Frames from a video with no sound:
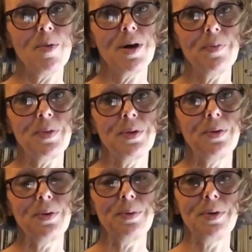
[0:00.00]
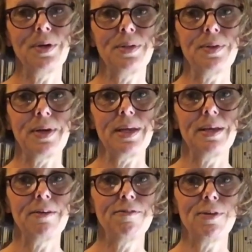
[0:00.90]
One, two, three,
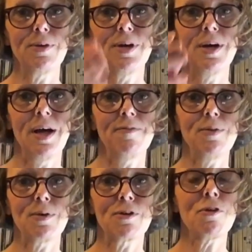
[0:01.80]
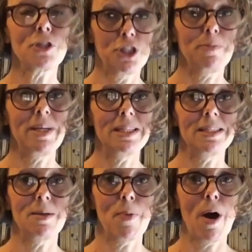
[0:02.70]
four. Four crotchet beats
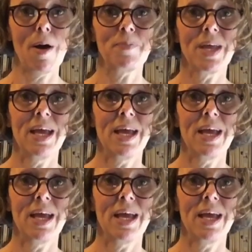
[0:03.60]
in a bar.